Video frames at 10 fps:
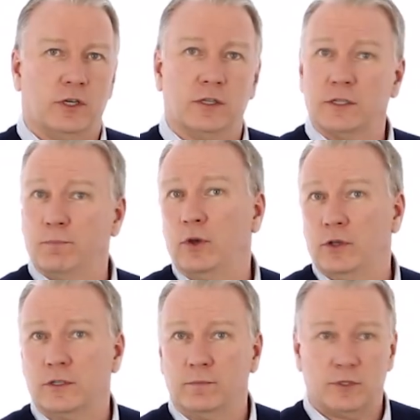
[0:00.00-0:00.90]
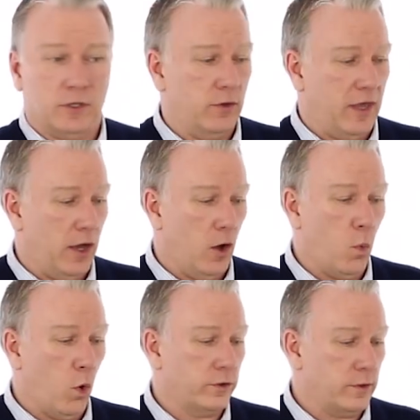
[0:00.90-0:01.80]
you can submerge them, so they are
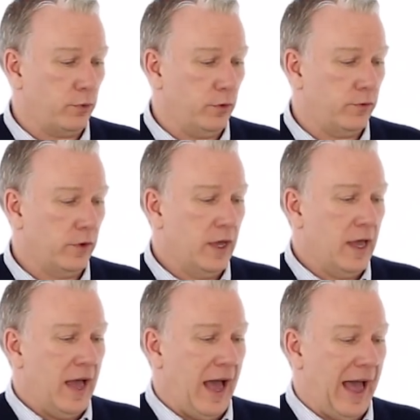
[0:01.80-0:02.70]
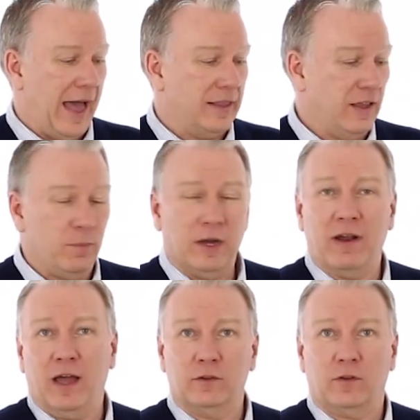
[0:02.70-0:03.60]
waterproof. They've been
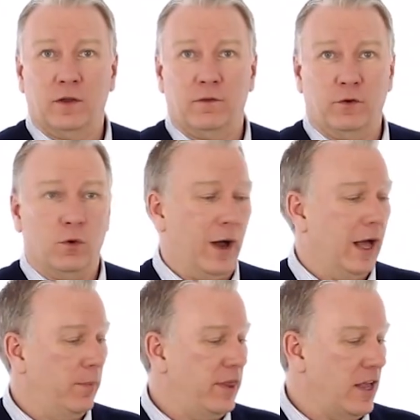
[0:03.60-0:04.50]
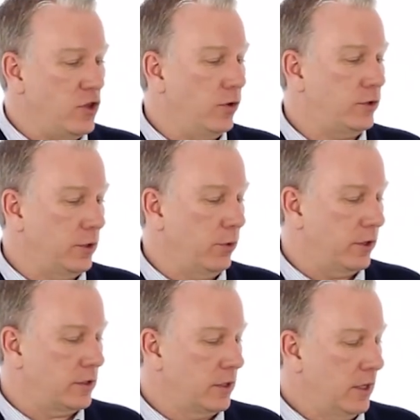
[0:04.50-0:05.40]
around for a while, but they're new to
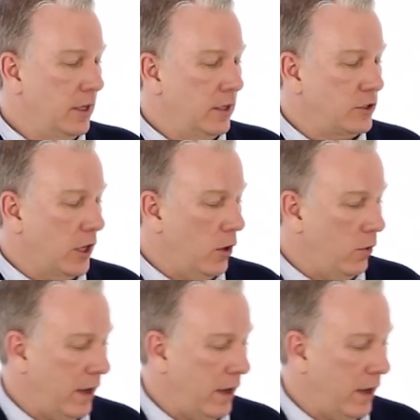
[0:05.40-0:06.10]
us. So